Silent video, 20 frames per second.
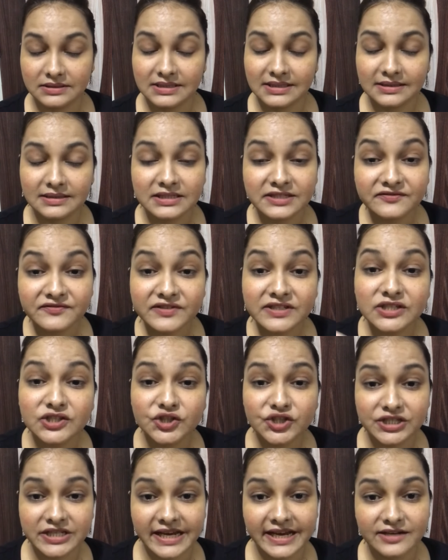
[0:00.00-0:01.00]
different
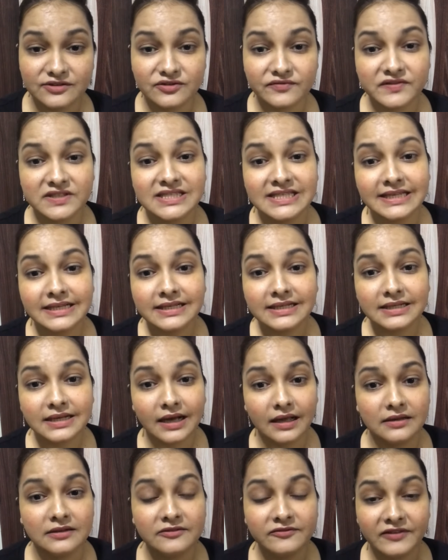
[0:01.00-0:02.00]
shades of a single
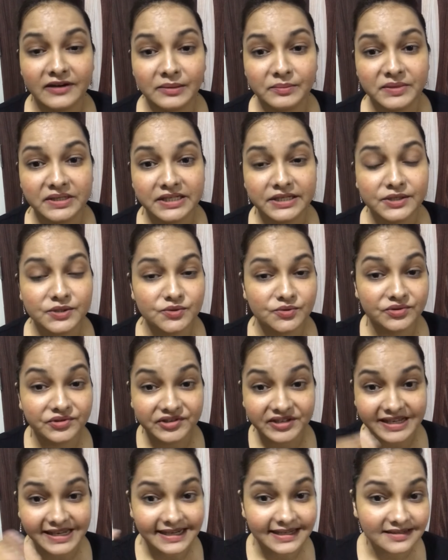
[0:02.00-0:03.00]
color family to
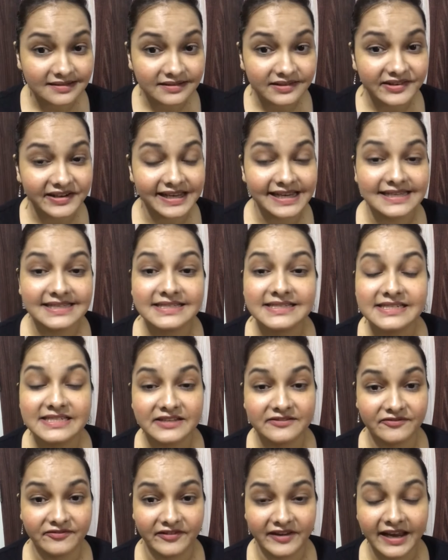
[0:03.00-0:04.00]
create a gradient
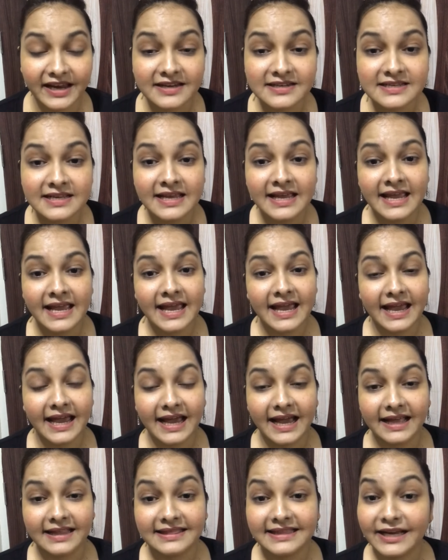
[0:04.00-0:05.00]
effect,
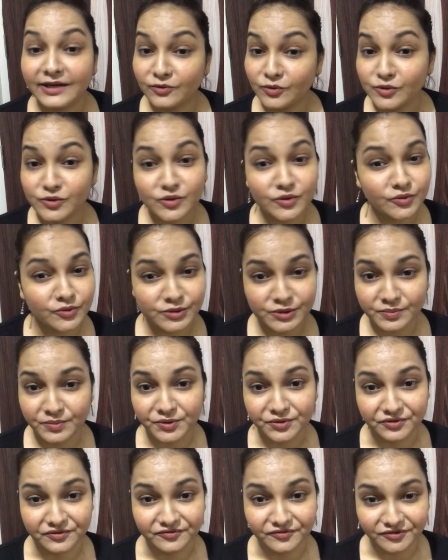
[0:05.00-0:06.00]
and that also looks
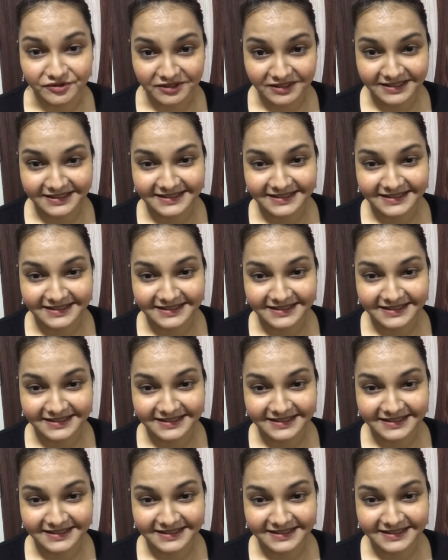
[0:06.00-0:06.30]
beautiful.